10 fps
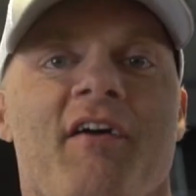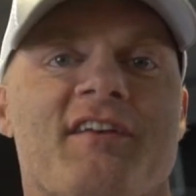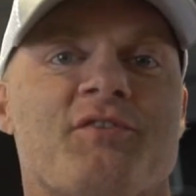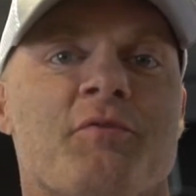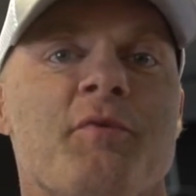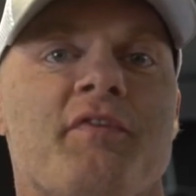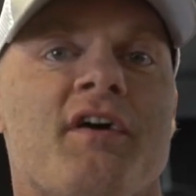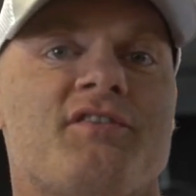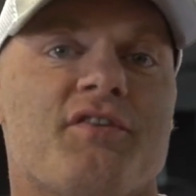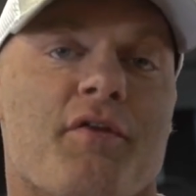right, so we're moving
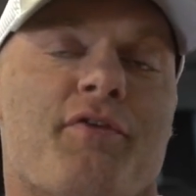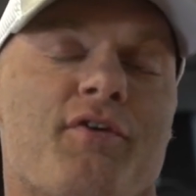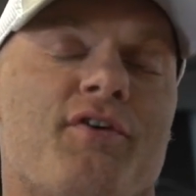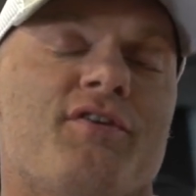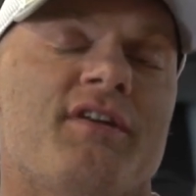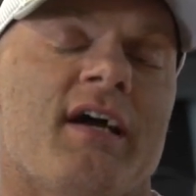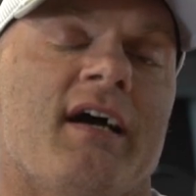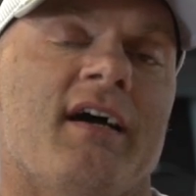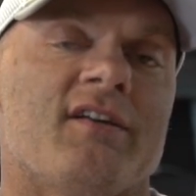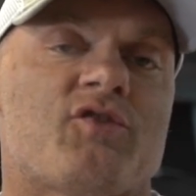on to the third
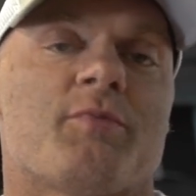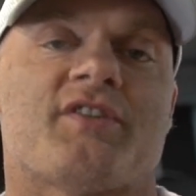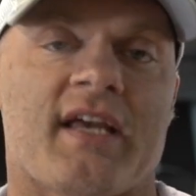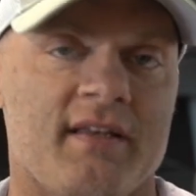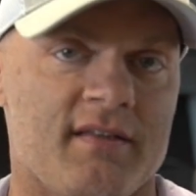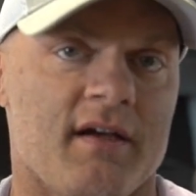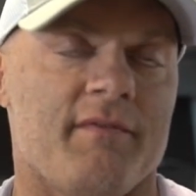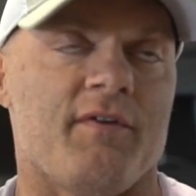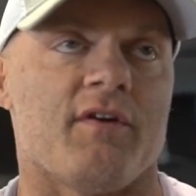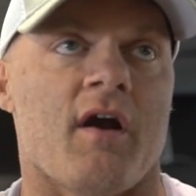uh, superset
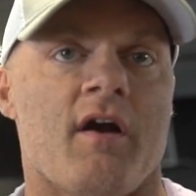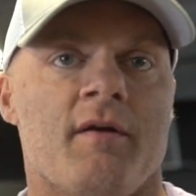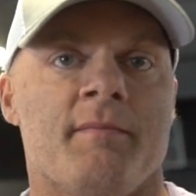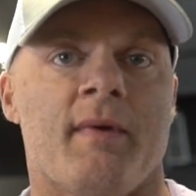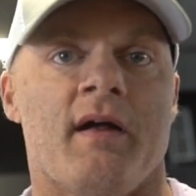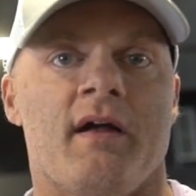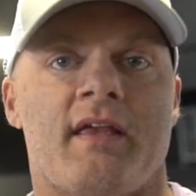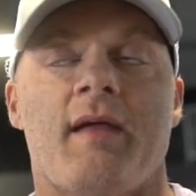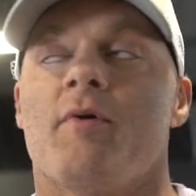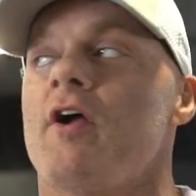of your arm uh,
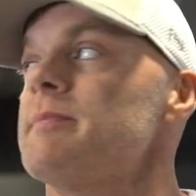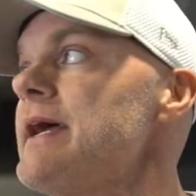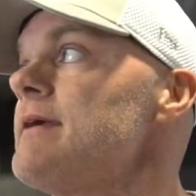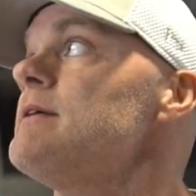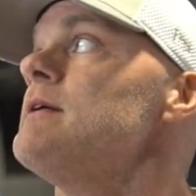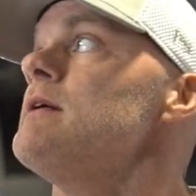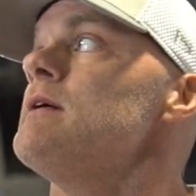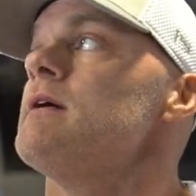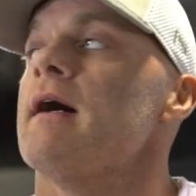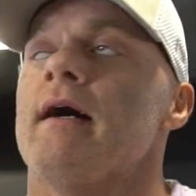cable arm day.
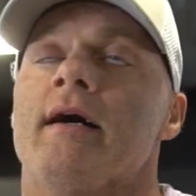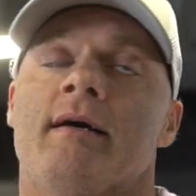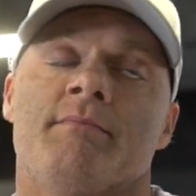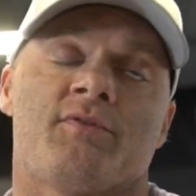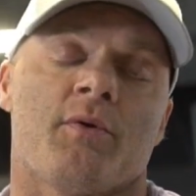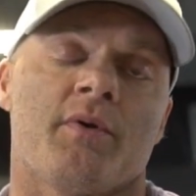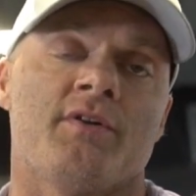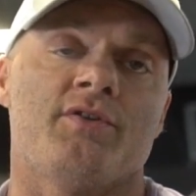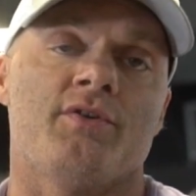Um, so we're gonna